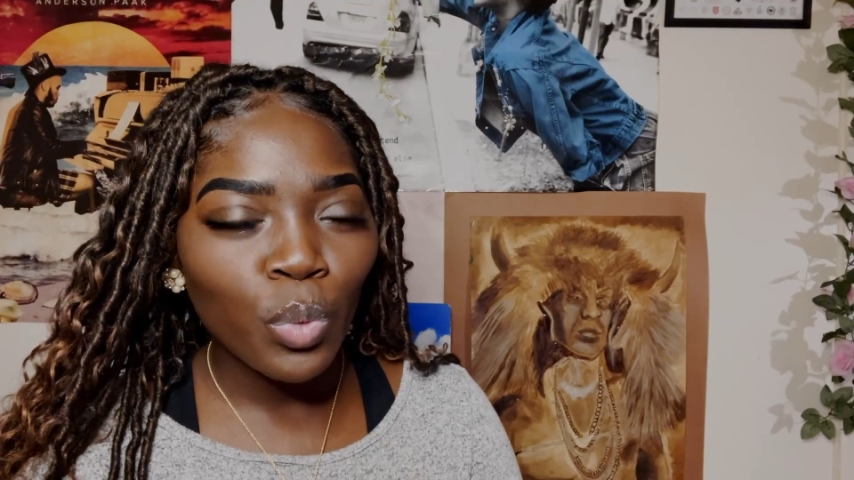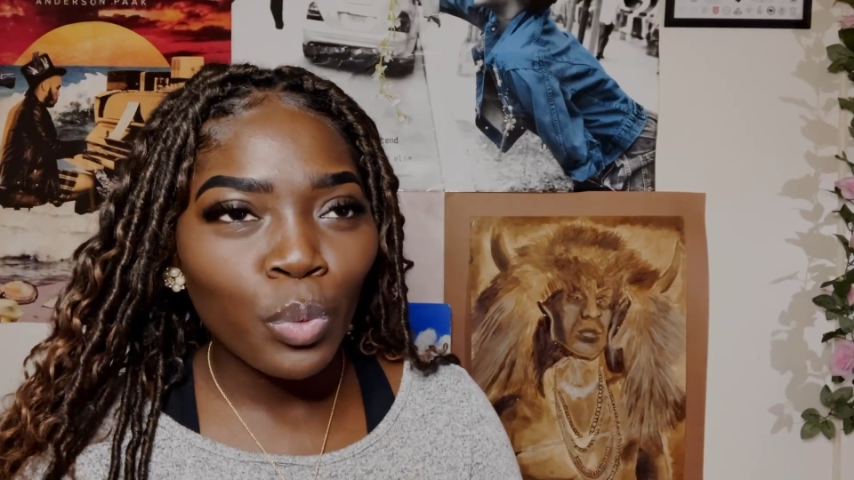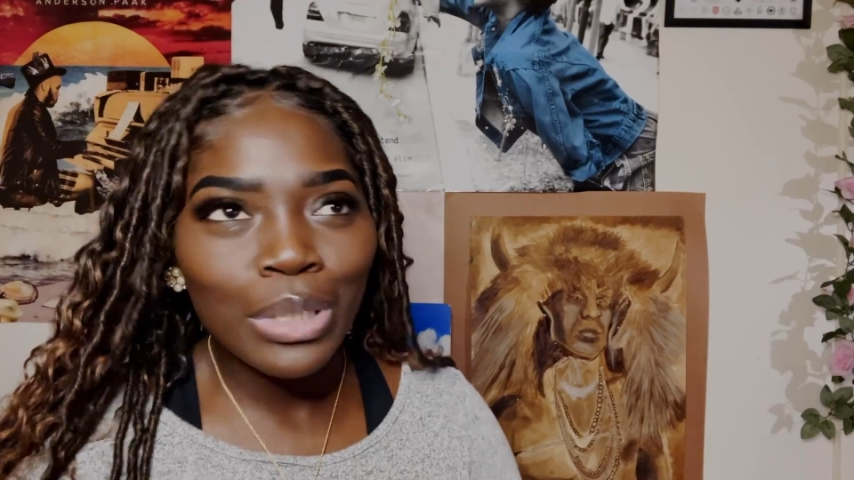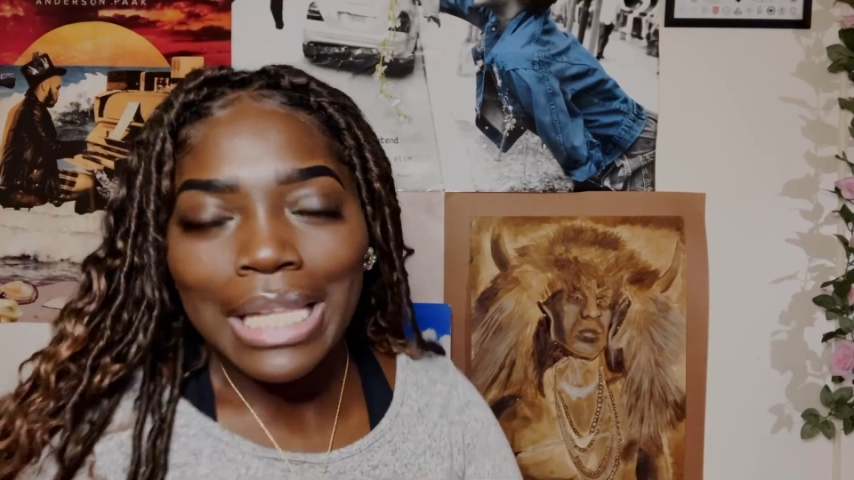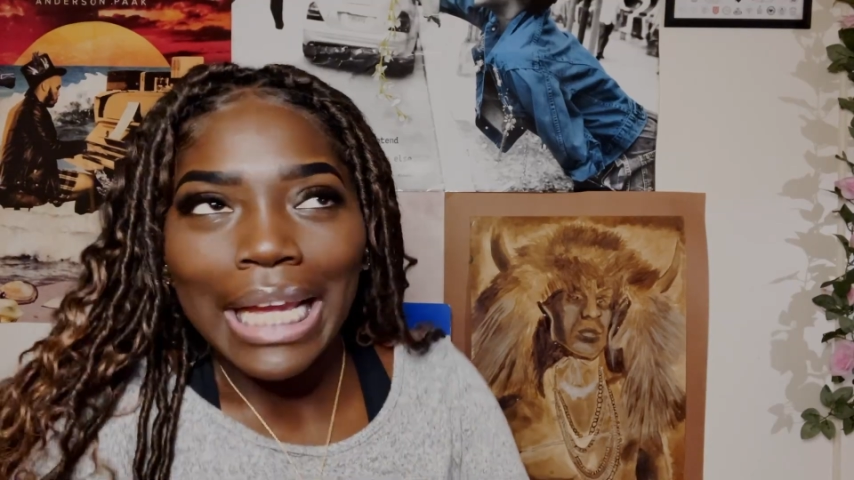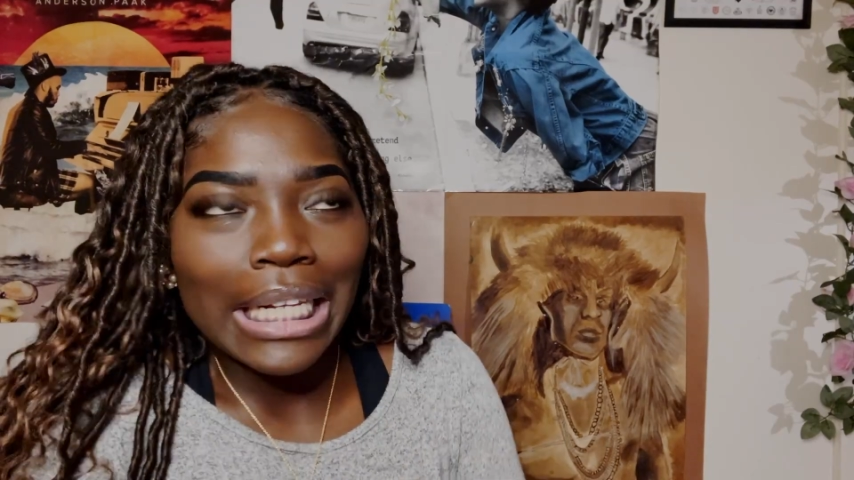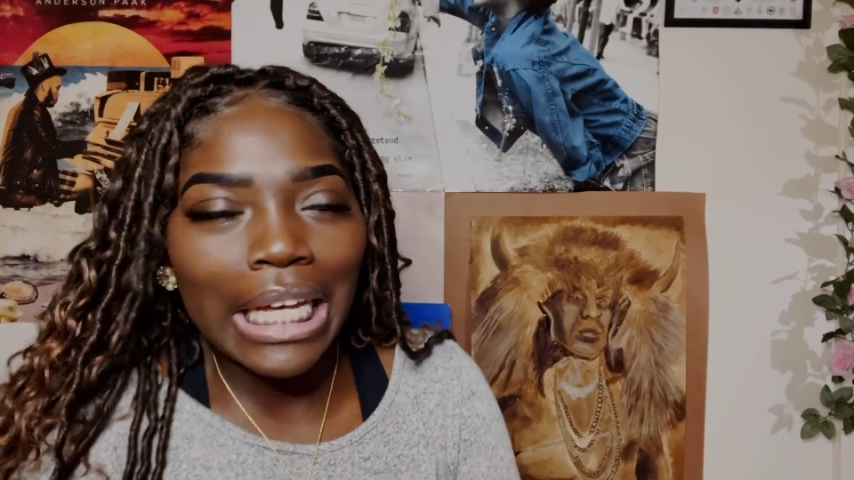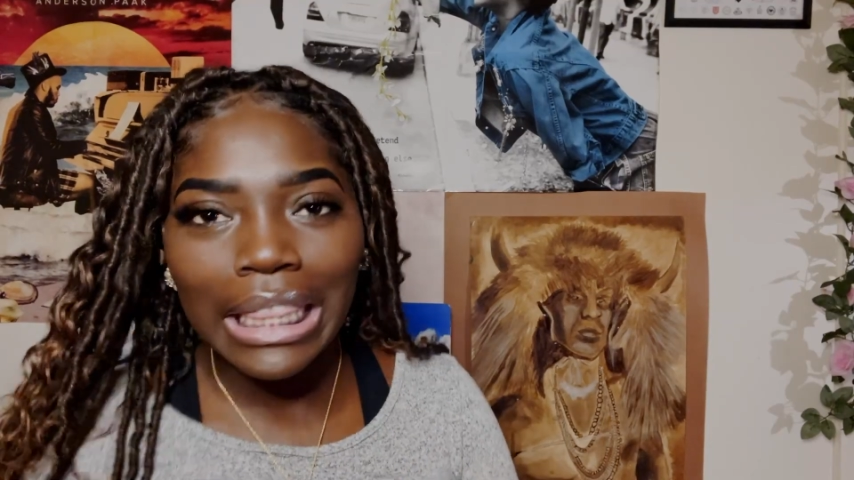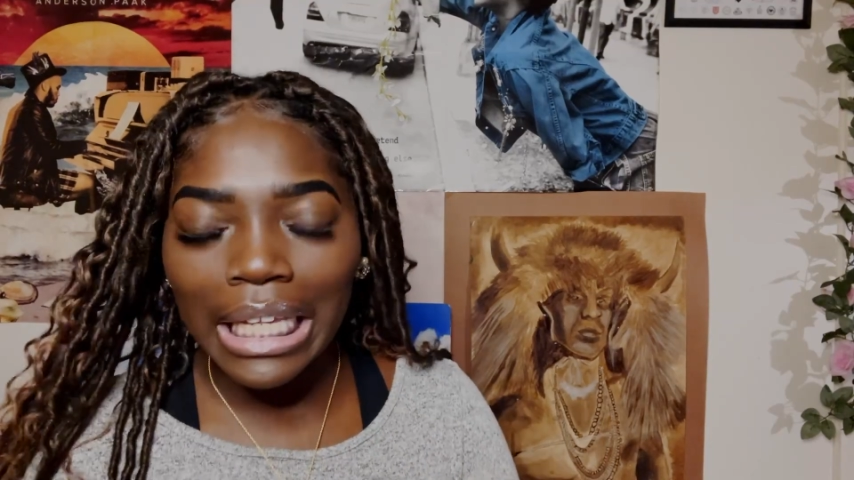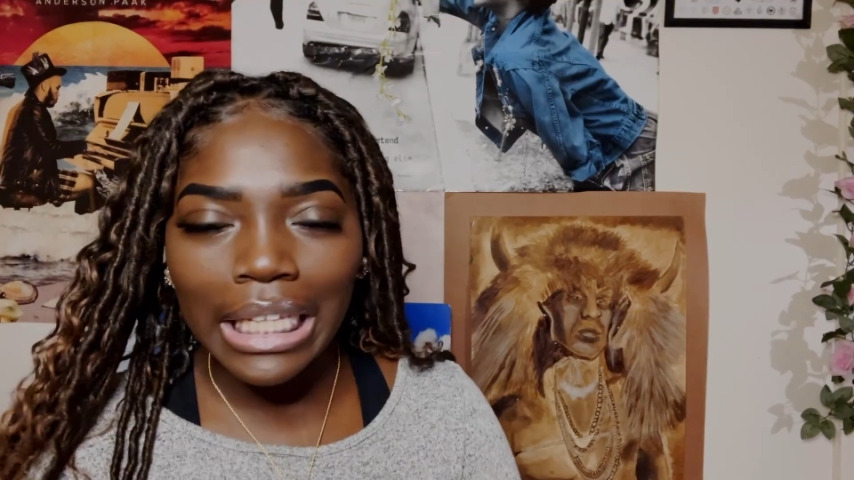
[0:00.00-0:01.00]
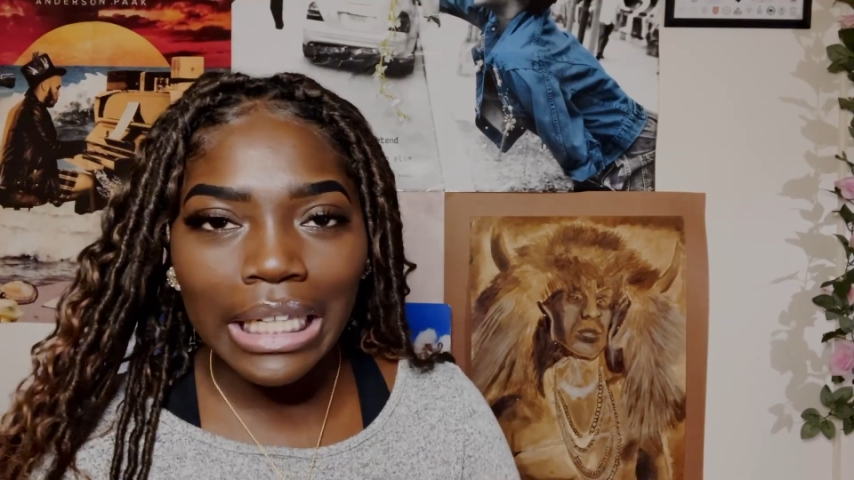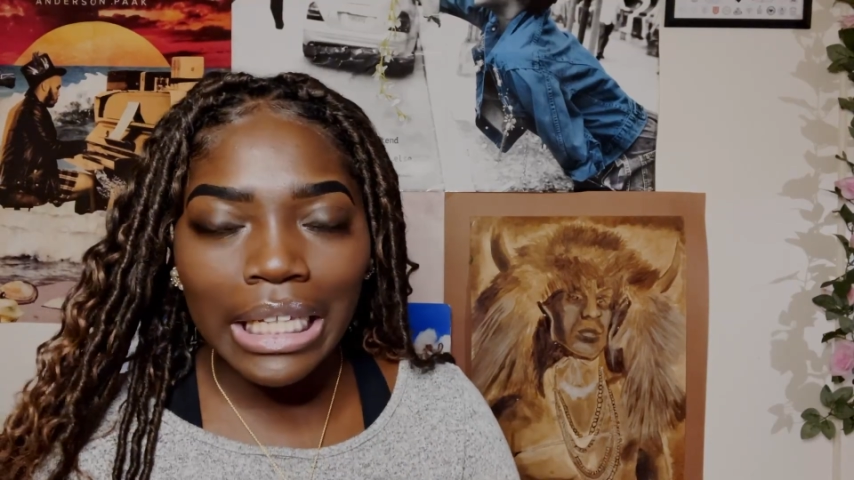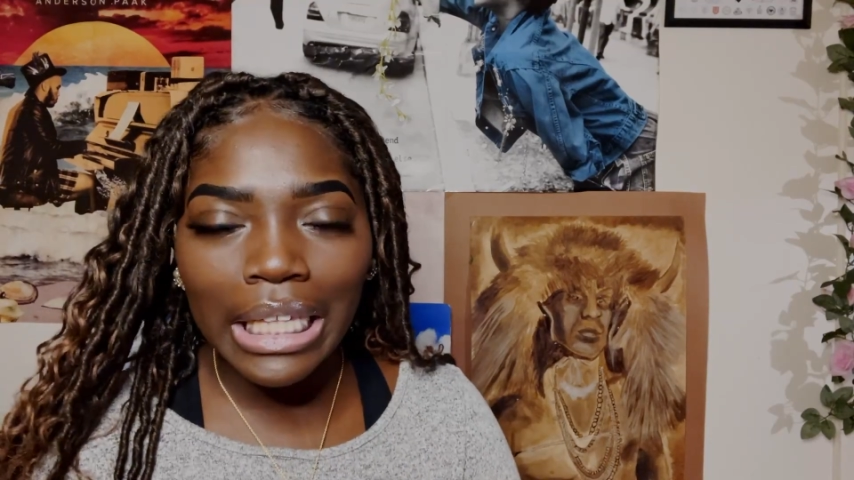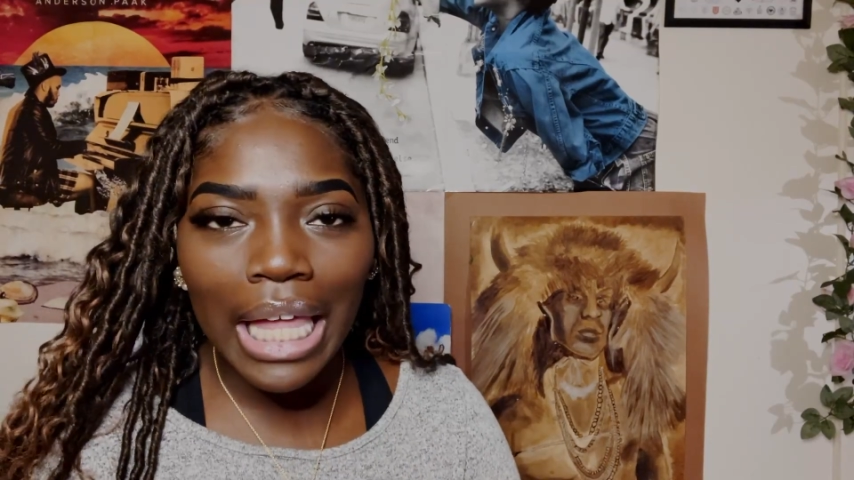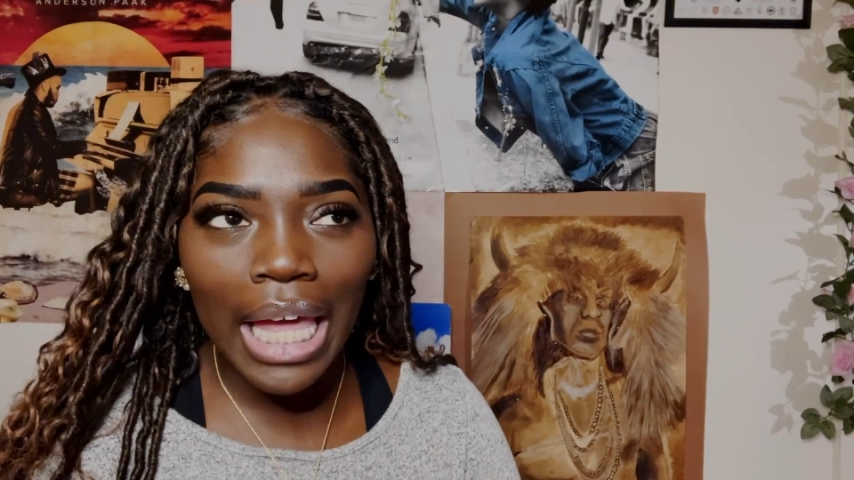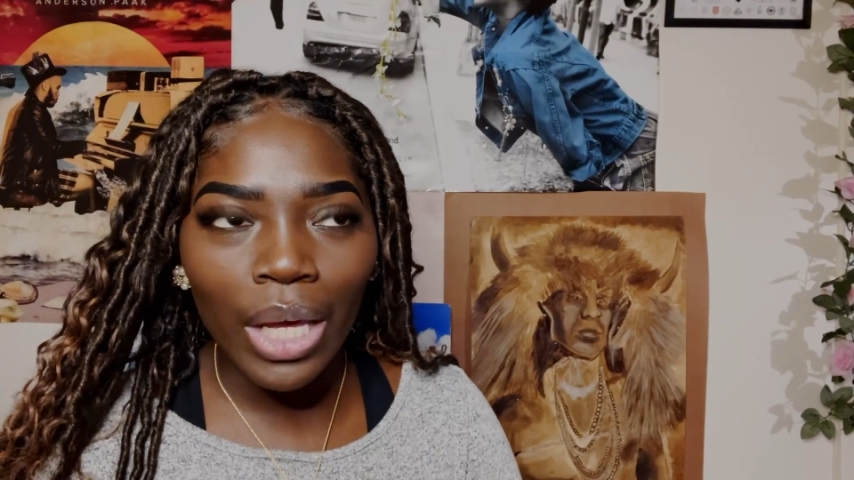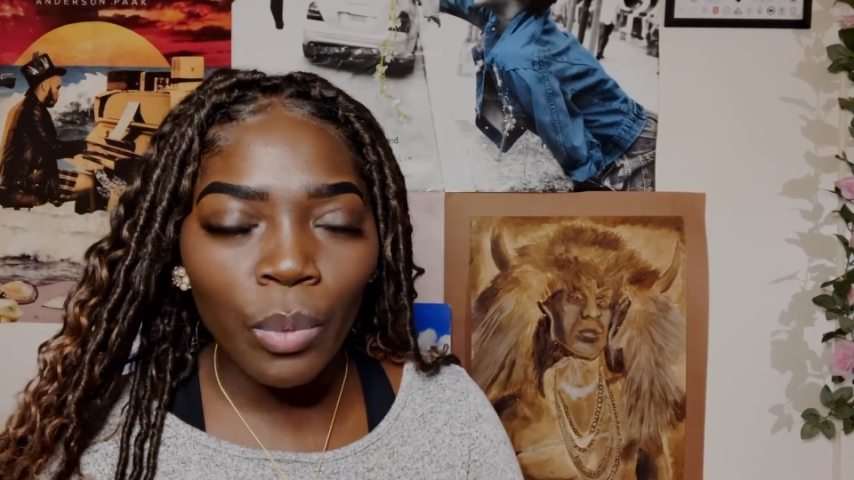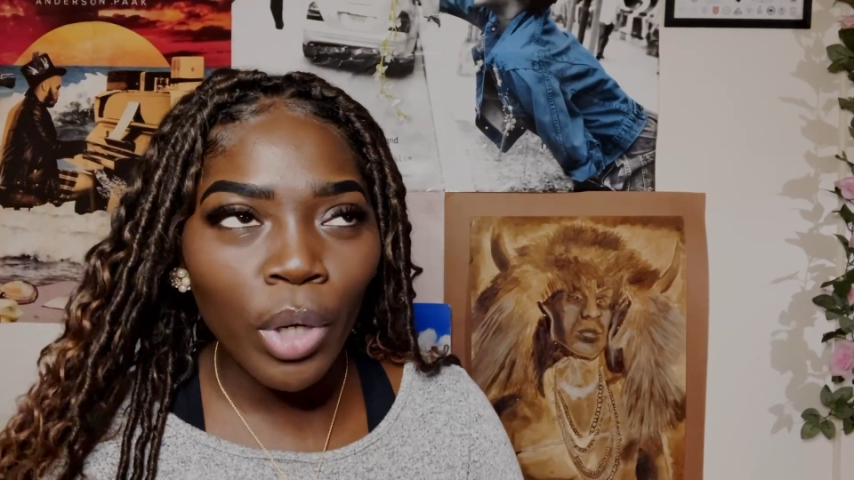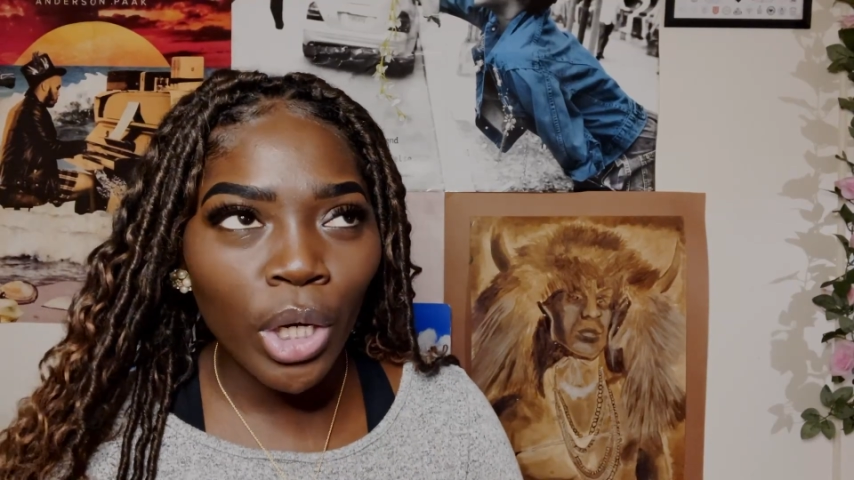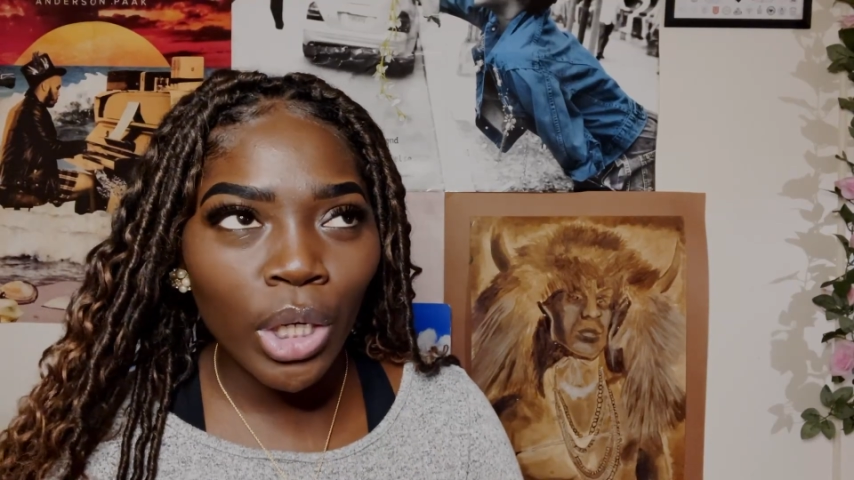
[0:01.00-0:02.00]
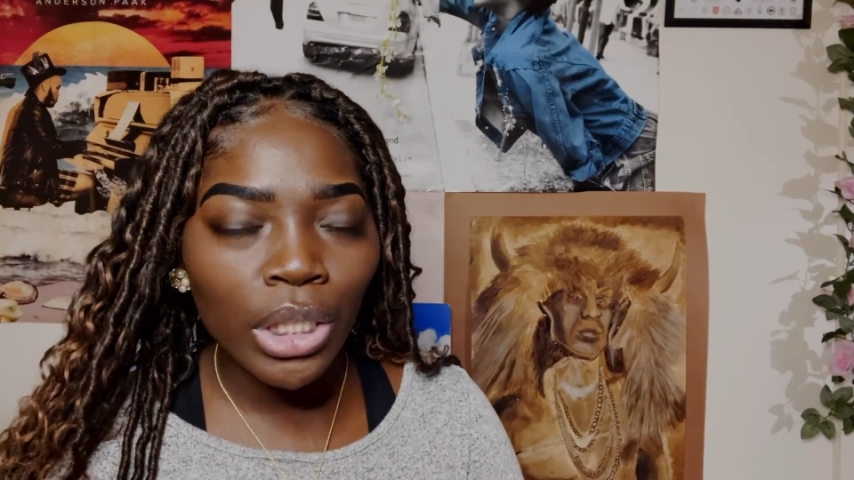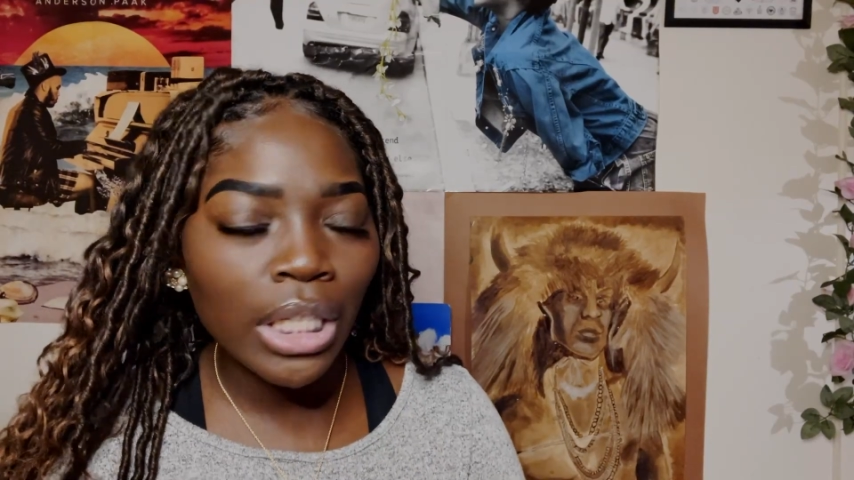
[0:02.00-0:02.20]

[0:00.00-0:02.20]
was like nothing, and they're like, well,